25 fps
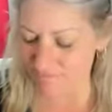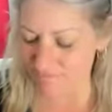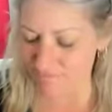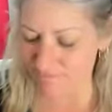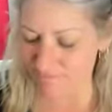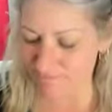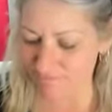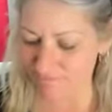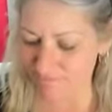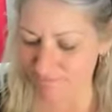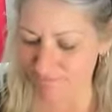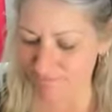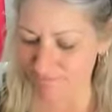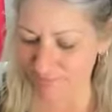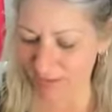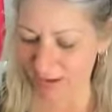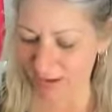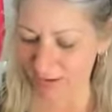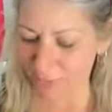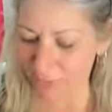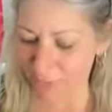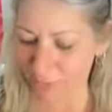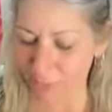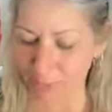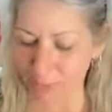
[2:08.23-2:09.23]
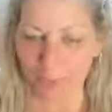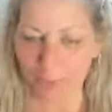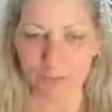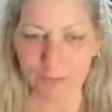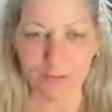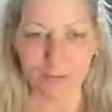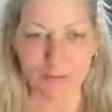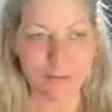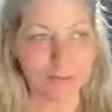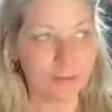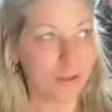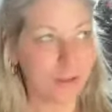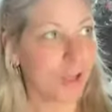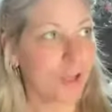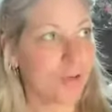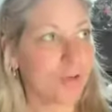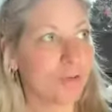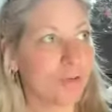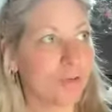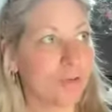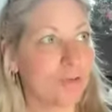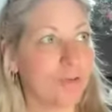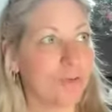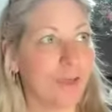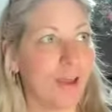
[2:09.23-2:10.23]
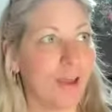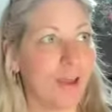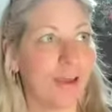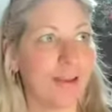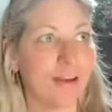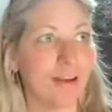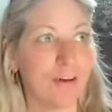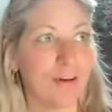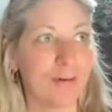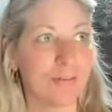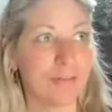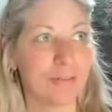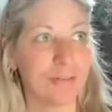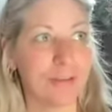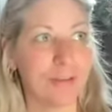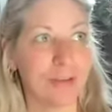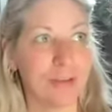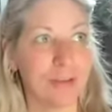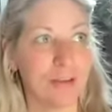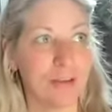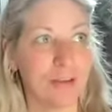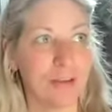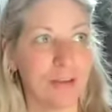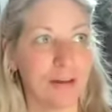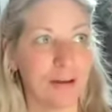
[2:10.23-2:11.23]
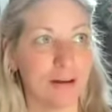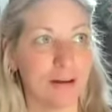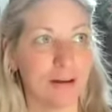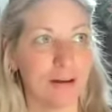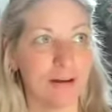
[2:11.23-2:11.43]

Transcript: how do we put this? To that of the...